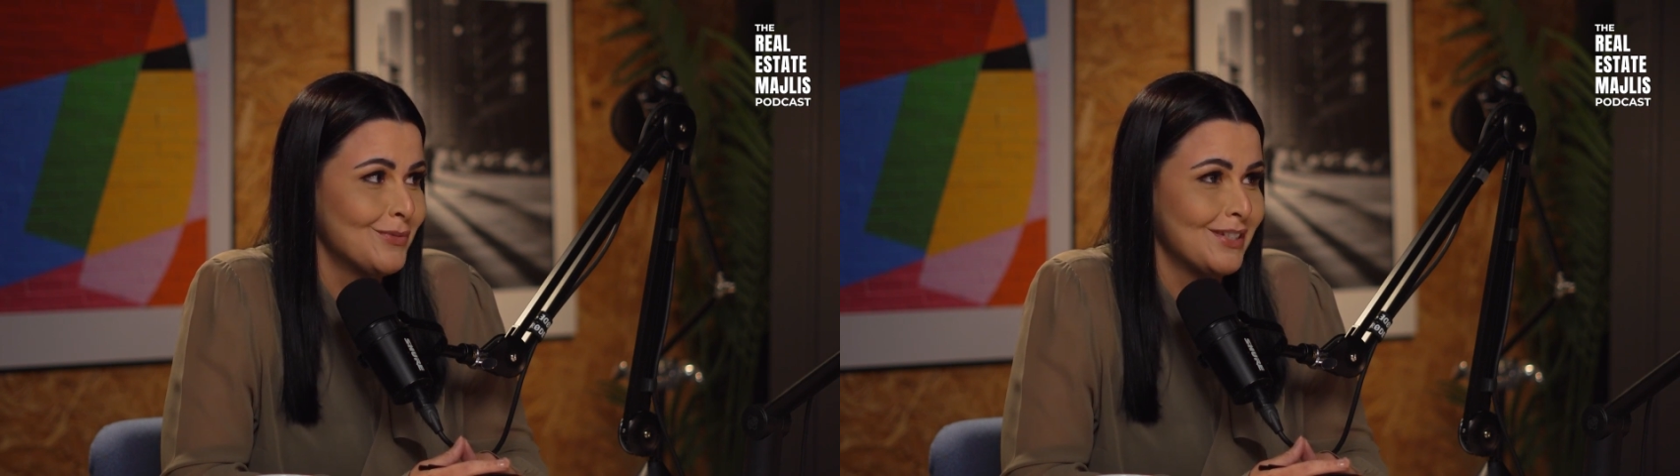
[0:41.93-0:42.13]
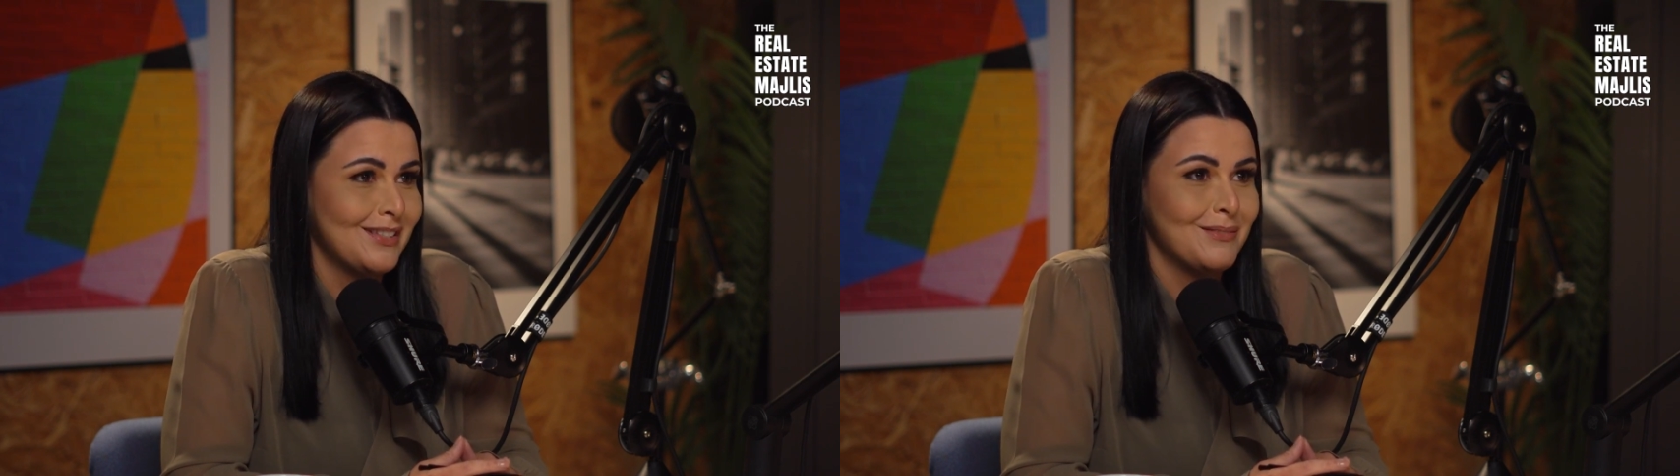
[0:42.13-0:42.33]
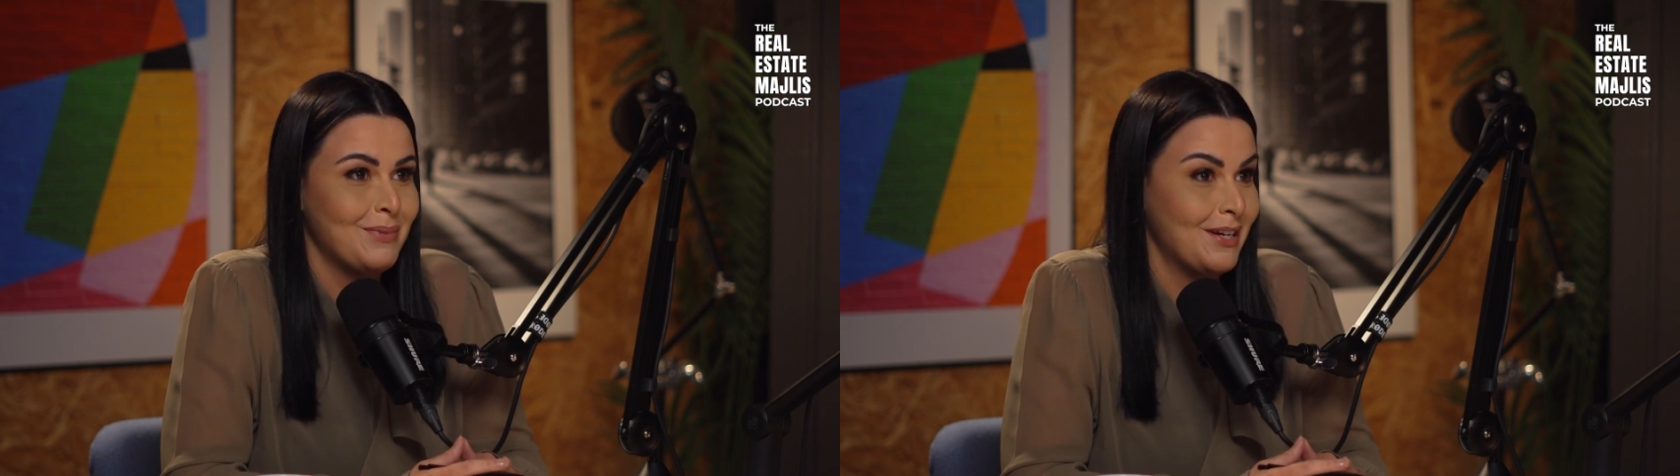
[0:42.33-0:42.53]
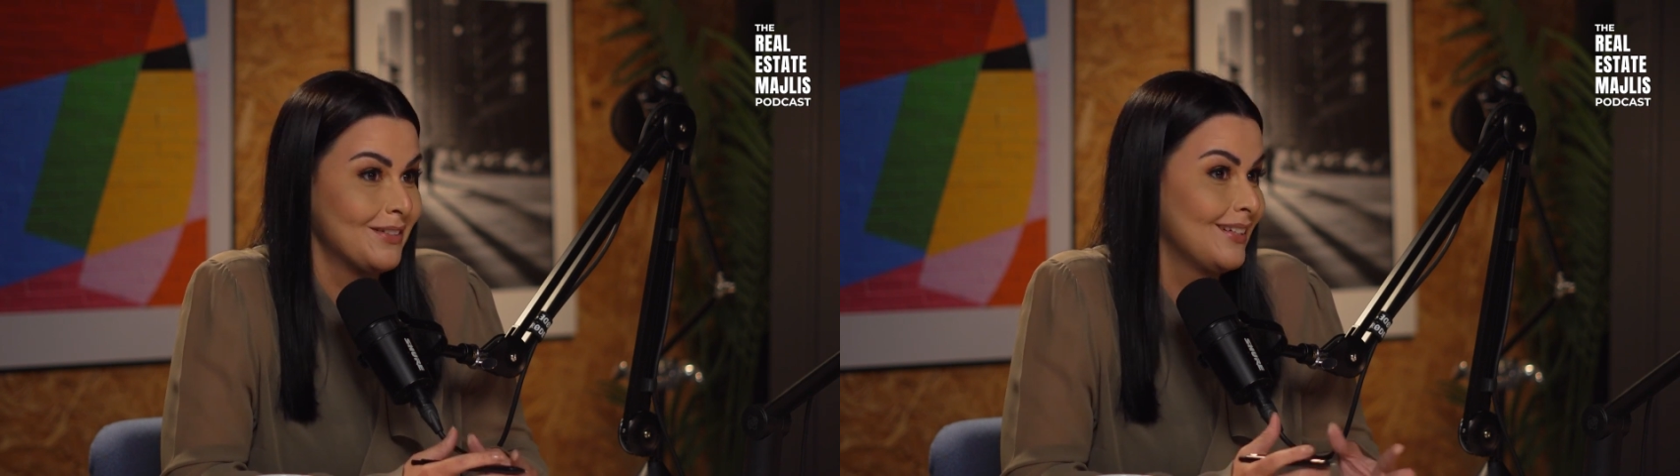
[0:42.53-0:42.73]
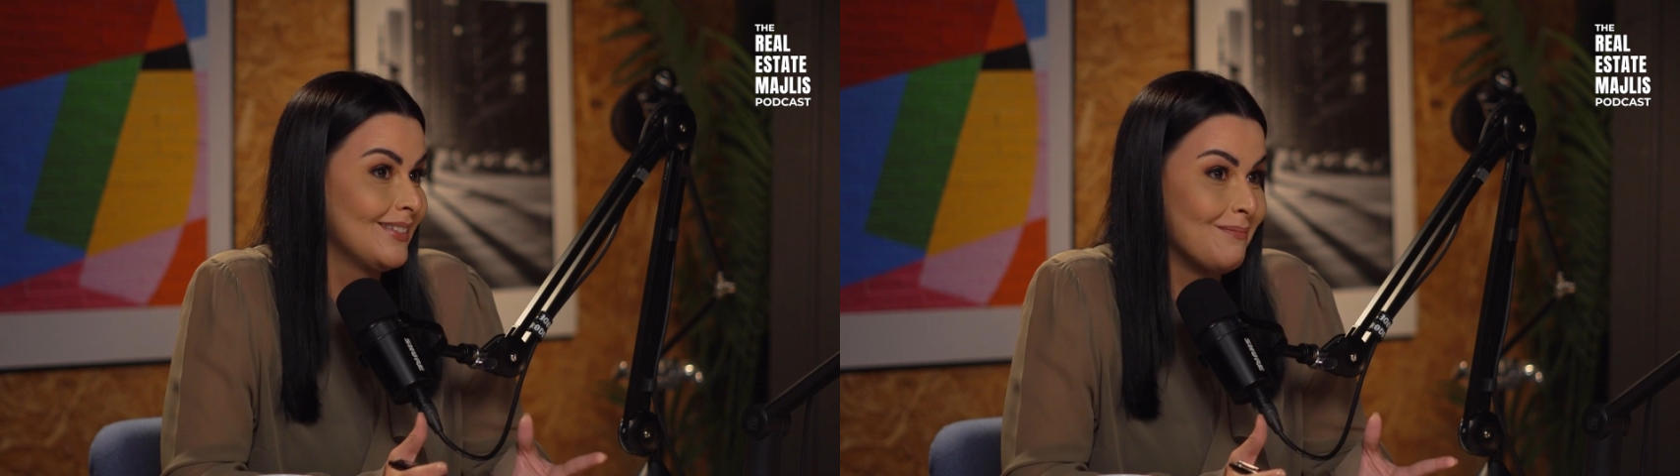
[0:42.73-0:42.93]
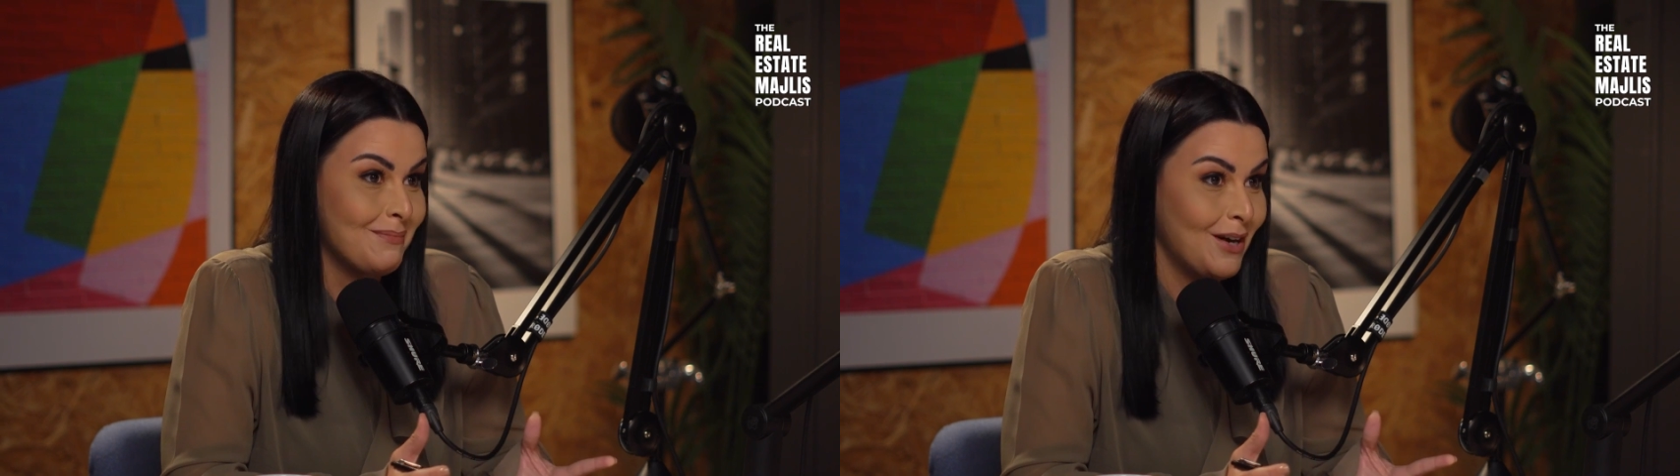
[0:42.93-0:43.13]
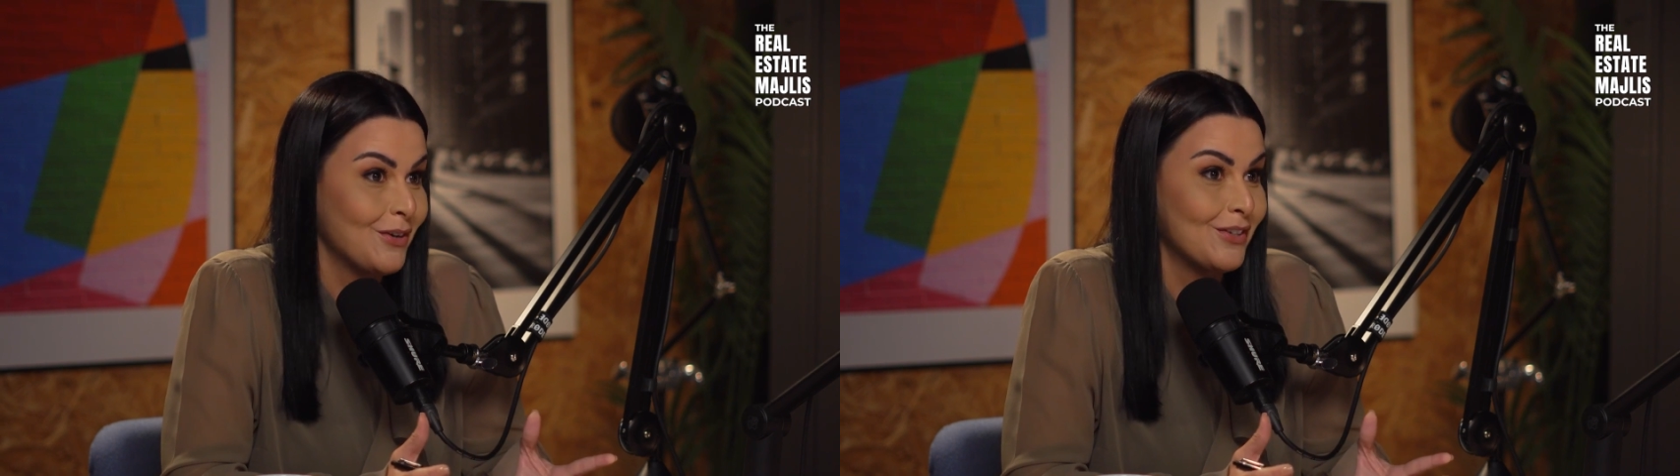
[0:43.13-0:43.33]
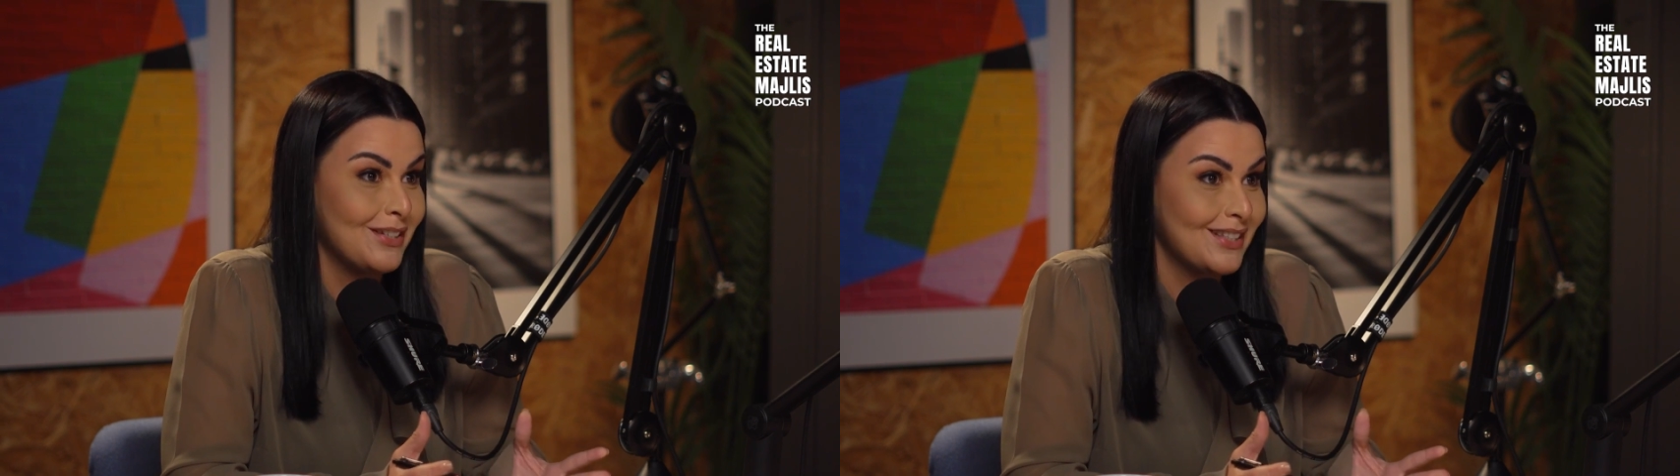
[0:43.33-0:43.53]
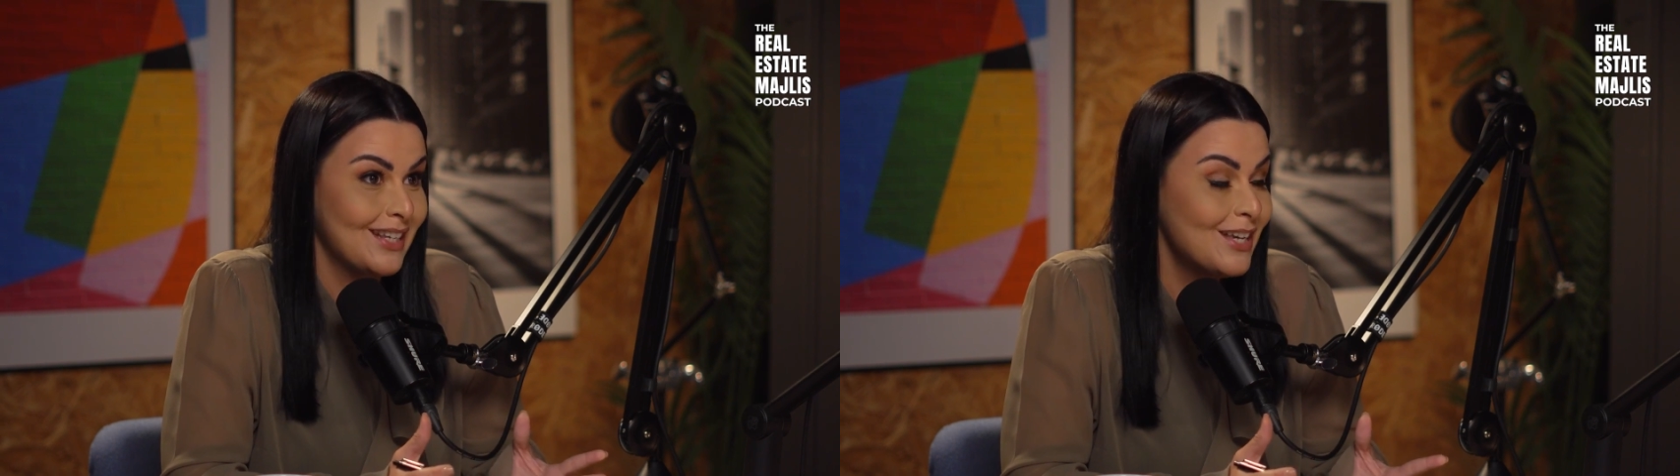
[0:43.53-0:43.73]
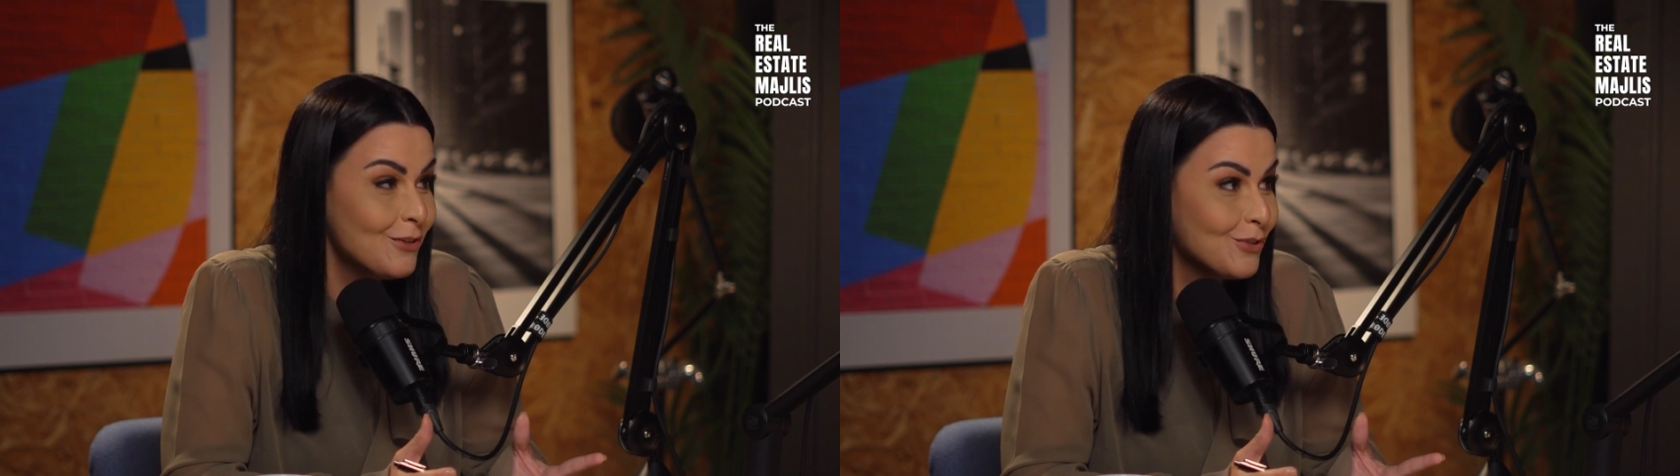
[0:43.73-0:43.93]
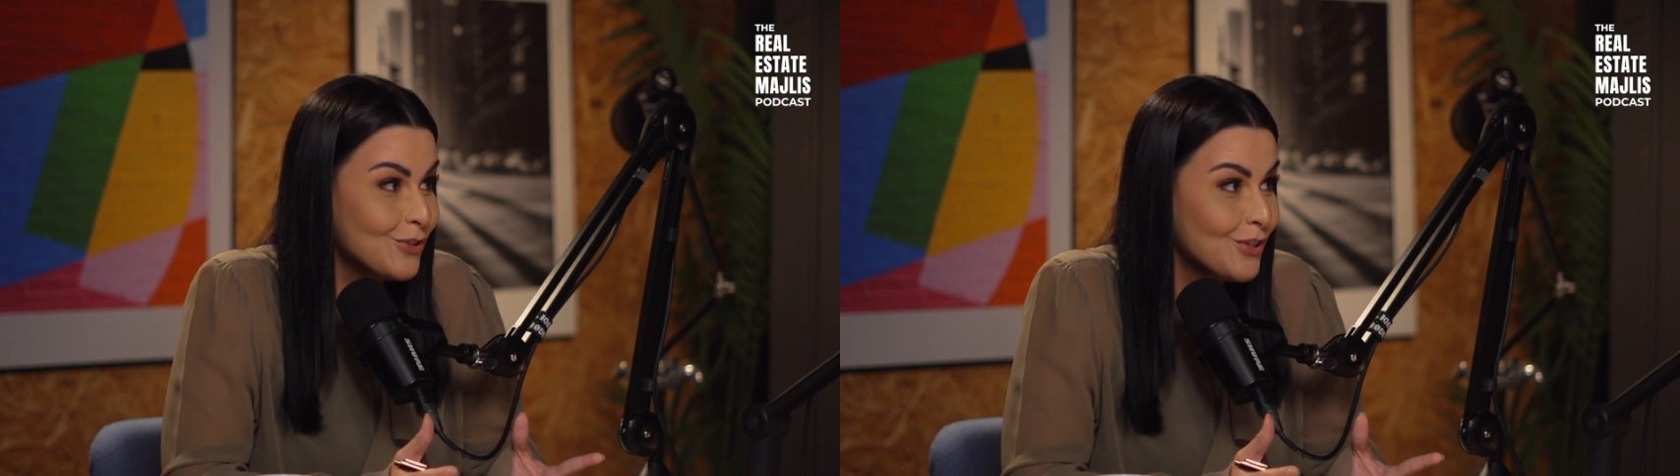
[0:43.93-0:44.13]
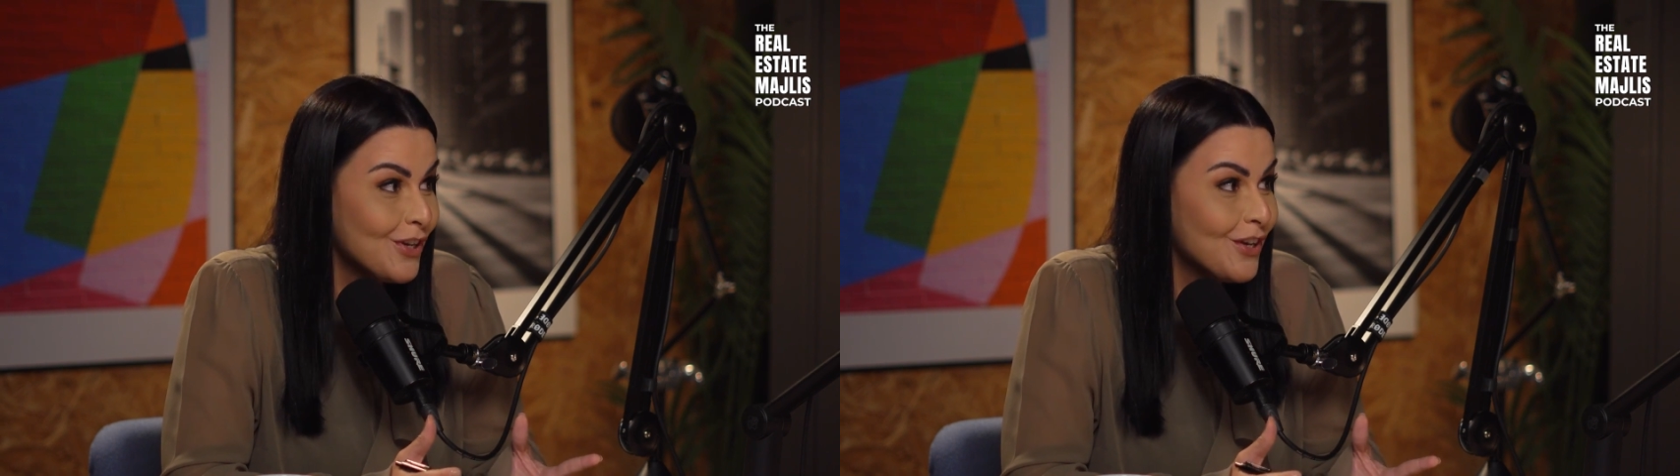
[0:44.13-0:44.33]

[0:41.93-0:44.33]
because apparently the balcony is huge.